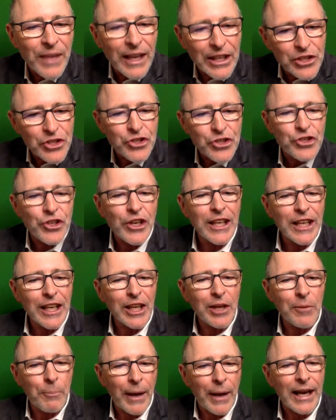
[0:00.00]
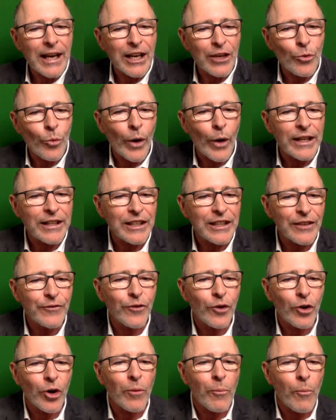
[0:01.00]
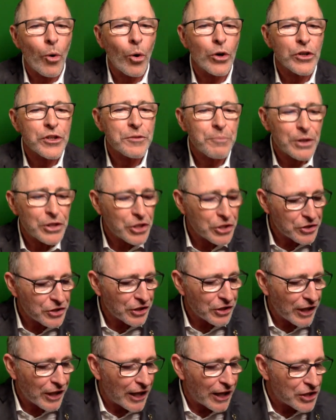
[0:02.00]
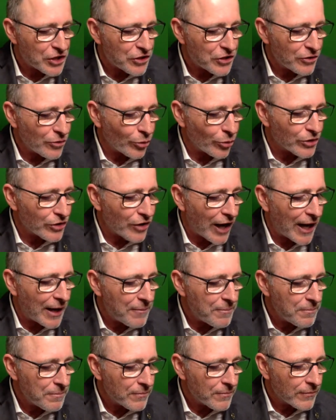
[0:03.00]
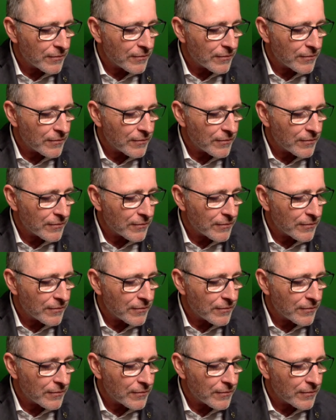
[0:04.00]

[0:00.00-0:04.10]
and shrinking back and waiting for a more auspicious occasion or time.